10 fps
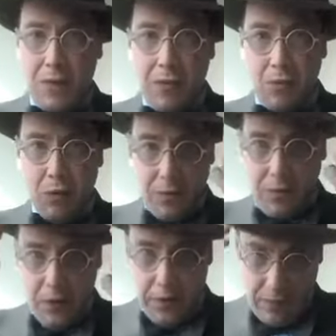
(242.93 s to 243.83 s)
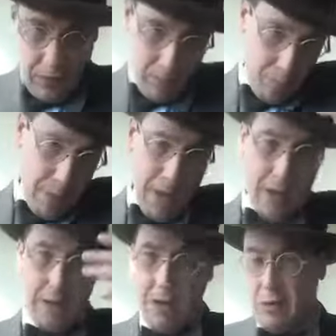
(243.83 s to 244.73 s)
refelt itself back.
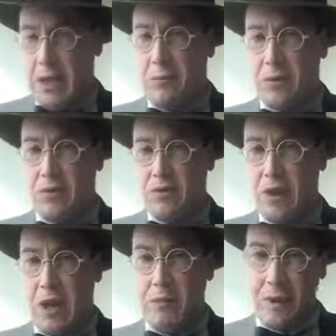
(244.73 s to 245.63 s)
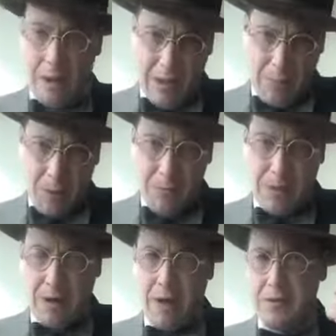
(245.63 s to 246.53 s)
It'll keep its shape. But
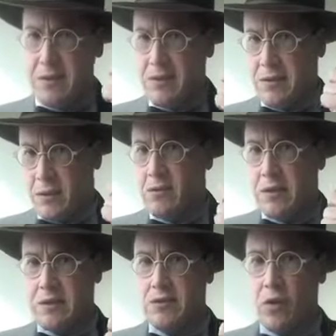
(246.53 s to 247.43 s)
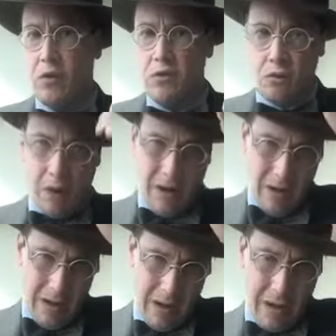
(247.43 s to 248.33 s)
because it's usually so
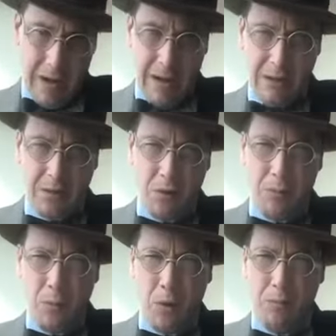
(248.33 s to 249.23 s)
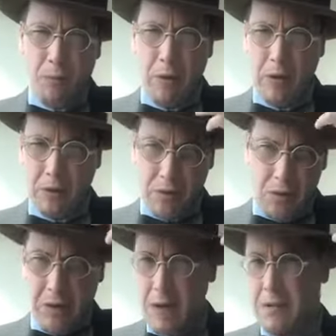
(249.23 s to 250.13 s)
dry, it's a little more brittle, so you
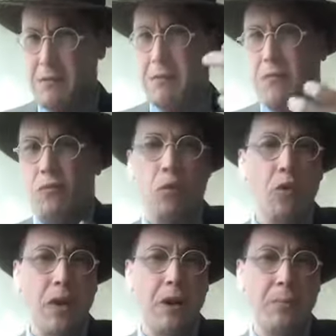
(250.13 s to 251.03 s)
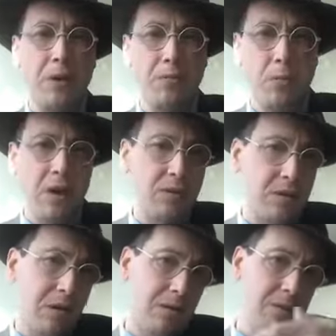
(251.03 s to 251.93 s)
can't roll it up as much
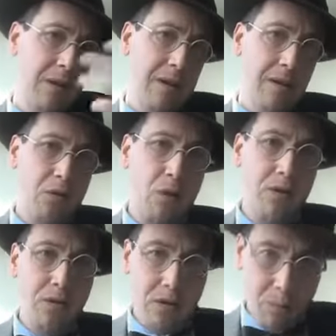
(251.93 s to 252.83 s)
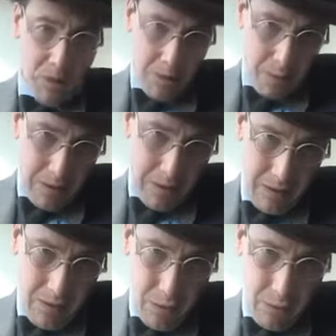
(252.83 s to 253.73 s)
and crush as much
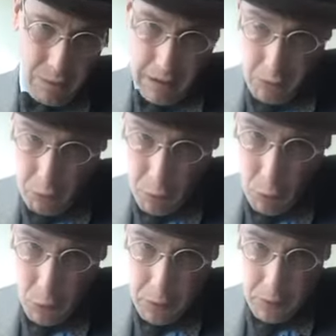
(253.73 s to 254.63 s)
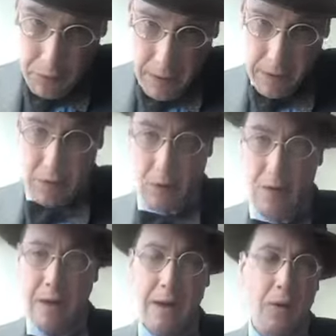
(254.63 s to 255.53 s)
because you'll create a hole here faster.
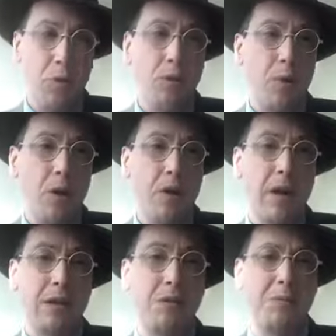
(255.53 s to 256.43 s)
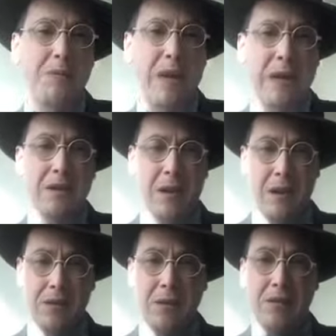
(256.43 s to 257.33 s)
With a modern hat that's been
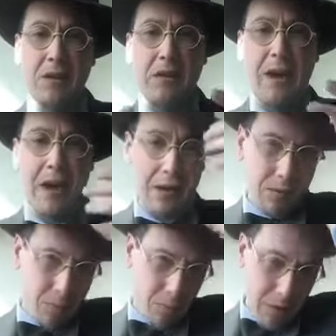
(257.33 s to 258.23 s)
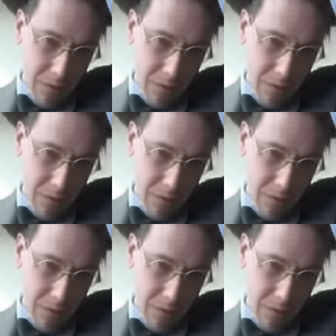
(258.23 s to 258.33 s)
decatized, it still has a bit of a